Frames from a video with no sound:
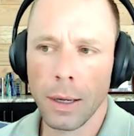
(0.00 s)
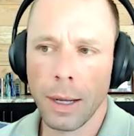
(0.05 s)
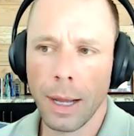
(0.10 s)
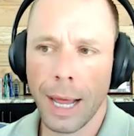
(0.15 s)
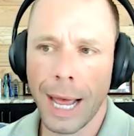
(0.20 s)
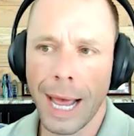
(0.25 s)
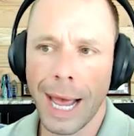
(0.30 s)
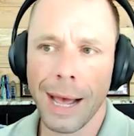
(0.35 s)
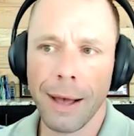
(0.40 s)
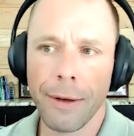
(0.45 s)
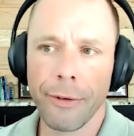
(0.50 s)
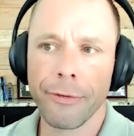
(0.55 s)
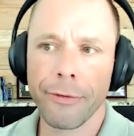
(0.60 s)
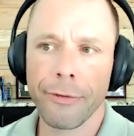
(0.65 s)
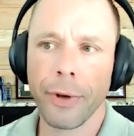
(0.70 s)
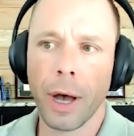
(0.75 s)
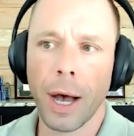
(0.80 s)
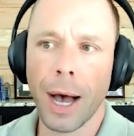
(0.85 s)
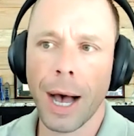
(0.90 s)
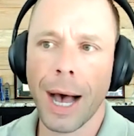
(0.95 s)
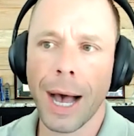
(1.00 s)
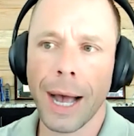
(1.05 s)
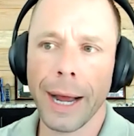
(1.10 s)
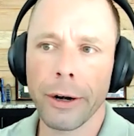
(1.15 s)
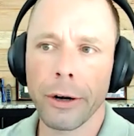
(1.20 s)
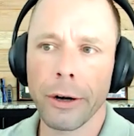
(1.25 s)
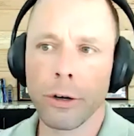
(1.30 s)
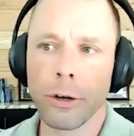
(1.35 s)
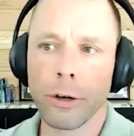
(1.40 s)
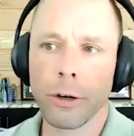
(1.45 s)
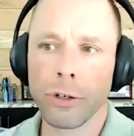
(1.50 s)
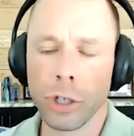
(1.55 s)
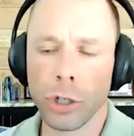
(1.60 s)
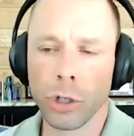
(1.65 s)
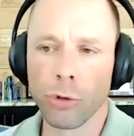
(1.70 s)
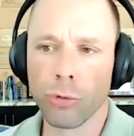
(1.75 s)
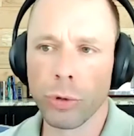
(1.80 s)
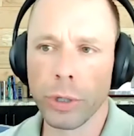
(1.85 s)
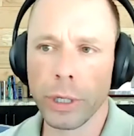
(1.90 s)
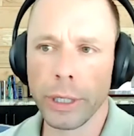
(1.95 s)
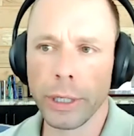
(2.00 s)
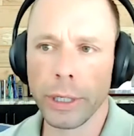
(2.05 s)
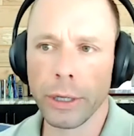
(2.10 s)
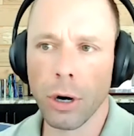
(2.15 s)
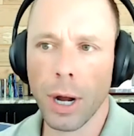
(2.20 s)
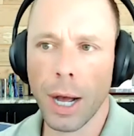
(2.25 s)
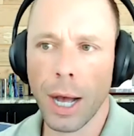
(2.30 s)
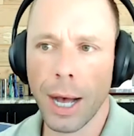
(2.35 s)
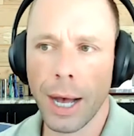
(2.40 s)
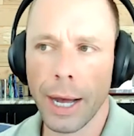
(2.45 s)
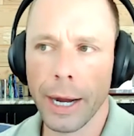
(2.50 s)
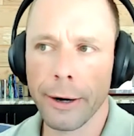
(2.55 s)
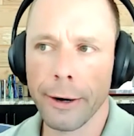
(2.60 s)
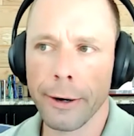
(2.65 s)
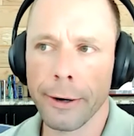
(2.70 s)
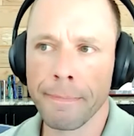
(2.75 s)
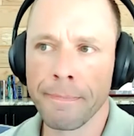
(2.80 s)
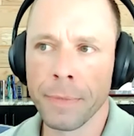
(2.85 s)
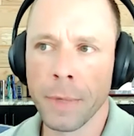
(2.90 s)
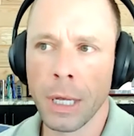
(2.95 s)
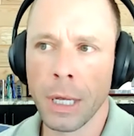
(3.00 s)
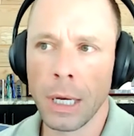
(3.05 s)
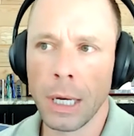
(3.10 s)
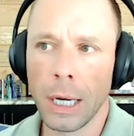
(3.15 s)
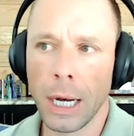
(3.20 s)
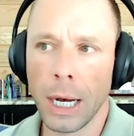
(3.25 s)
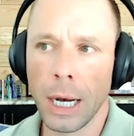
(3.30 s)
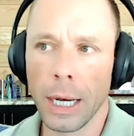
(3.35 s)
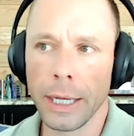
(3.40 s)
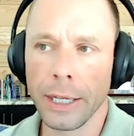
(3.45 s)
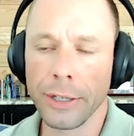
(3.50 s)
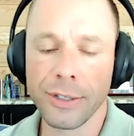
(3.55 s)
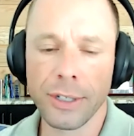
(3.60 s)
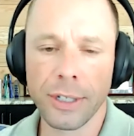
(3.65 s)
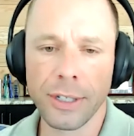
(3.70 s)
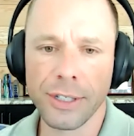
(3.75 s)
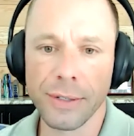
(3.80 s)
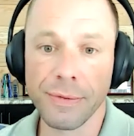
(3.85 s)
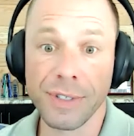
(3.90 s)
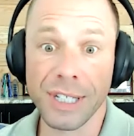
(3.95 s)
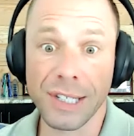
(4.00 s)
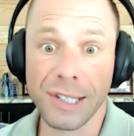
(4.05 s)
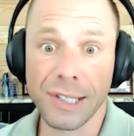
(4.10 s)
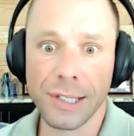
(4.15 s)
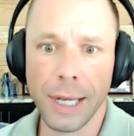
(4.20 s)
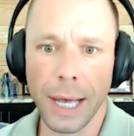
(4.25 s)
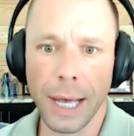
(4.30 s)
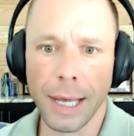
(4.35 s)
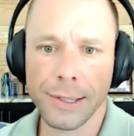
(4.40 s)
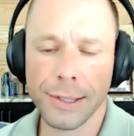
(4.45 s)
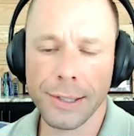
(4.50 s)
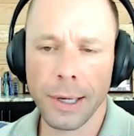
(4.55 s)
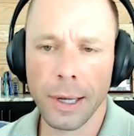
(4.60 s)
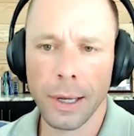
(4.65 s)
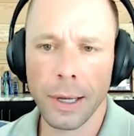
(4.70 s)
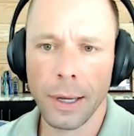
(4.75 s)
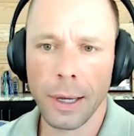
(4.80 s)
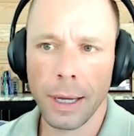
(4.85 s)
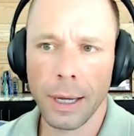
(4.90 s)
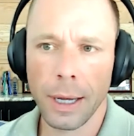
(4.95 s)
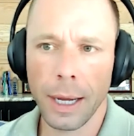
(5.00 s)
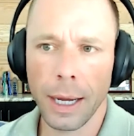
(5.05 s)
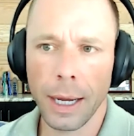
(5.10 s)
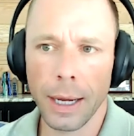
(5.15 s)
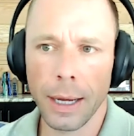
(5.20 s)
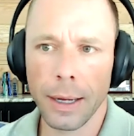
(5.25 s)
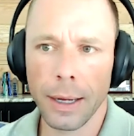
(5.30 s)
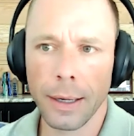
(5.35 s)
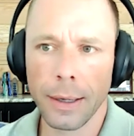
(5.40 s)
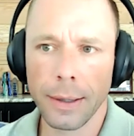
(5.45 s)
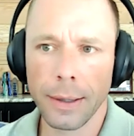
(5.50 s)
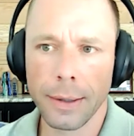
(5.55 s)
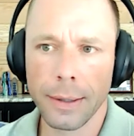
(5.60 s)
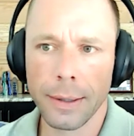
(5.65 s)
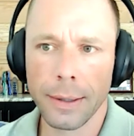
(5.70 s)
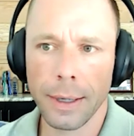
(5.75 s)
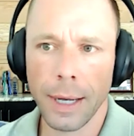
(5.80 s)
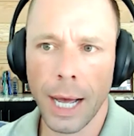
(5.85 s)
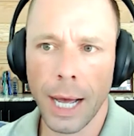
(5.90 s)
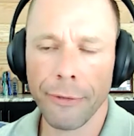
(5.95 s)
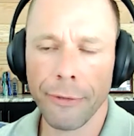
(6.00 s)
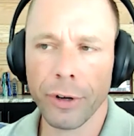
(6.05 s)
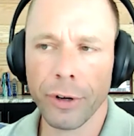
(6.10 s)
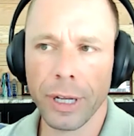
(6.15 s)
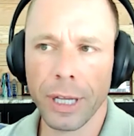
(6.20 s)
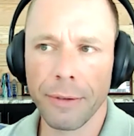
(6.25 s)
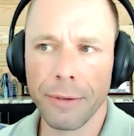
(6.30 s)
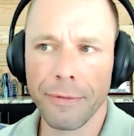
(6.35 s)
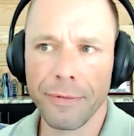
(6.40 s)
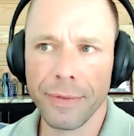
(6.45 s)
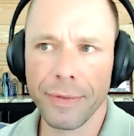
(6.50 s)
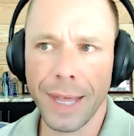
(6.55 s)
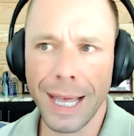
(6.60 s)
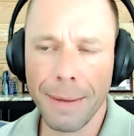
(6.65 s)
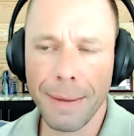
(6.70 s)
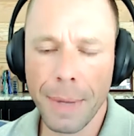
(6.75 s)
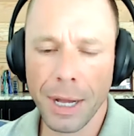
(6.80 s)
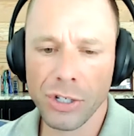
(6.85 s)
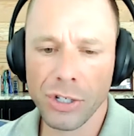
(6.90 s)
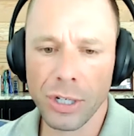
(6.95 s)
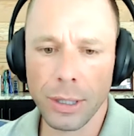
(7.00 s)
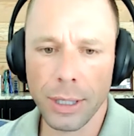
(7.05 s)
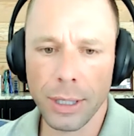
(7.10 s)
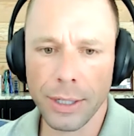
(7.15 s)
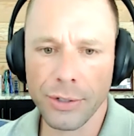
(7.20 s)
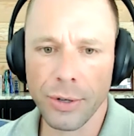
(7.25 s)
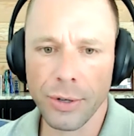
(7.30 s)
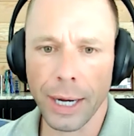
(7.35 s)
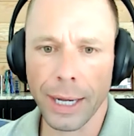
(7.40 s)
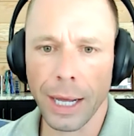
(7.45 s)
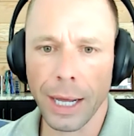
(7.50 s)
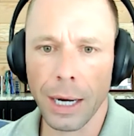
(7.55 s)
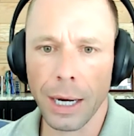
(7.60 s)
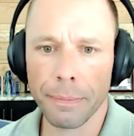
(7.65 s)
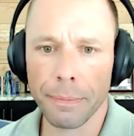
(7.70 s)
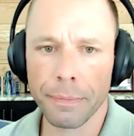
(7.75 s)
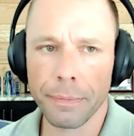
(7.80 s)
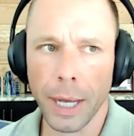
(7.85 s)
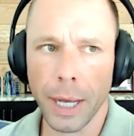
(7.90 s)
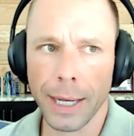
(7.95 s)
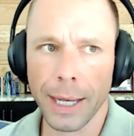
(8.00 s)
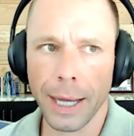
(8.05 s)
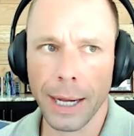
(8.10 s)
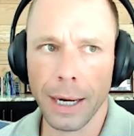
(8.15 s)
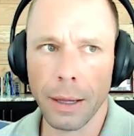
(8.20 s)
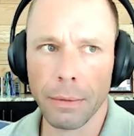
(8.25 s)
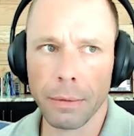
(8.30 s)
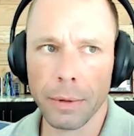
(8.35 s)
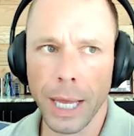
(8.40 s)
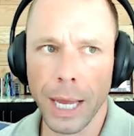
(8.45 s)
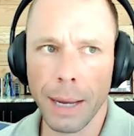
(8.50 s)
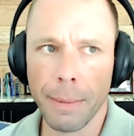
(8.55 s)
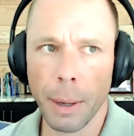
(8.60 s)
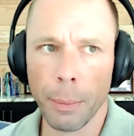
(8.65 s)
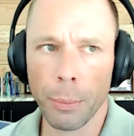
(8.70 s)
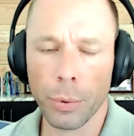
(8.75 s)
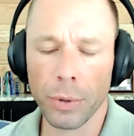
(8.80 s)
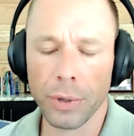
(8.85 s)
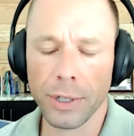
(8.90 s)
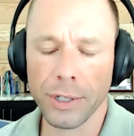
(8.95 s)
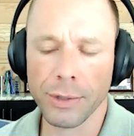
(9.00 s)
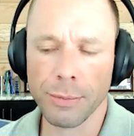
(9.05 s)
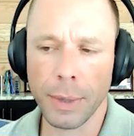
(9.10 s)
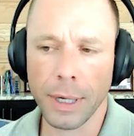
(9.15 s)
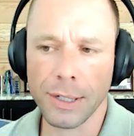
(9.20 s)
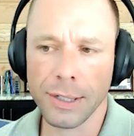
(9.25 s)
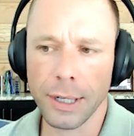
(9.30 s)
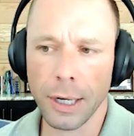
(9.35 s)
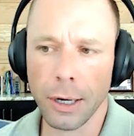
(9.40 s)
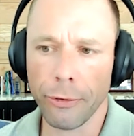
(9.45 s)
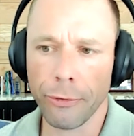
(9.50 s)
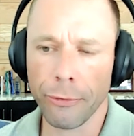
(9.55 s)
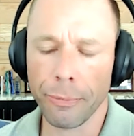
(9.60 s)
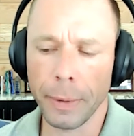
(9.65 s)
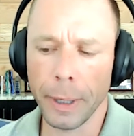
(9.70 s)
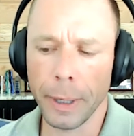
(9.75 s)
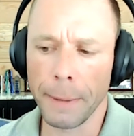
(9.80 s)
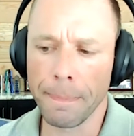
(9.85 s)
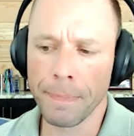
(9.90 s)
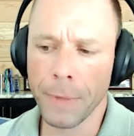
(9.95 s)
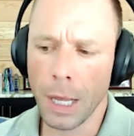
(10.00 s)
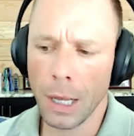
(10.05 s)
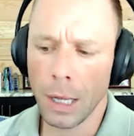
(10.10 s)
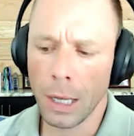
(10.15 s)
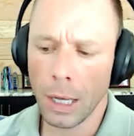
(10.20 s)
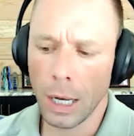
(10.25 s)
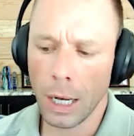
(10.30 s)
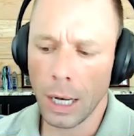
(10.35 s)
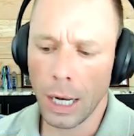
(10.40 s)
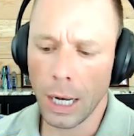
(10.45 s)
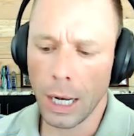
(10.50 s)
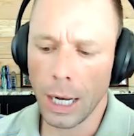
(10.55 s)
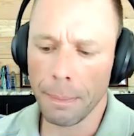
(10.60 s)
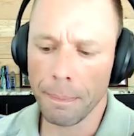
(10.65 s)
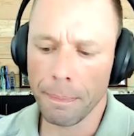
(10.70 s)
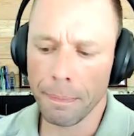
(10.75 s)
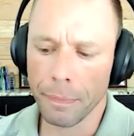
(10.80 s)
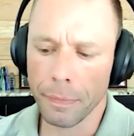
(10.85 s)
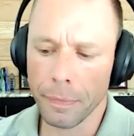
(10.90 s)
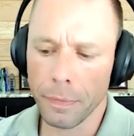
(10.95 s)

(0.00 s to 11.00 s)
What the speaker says: have a higher degree or a higher incidence of success. And I forget if they mentioned this or I kind of came up with this myself, but one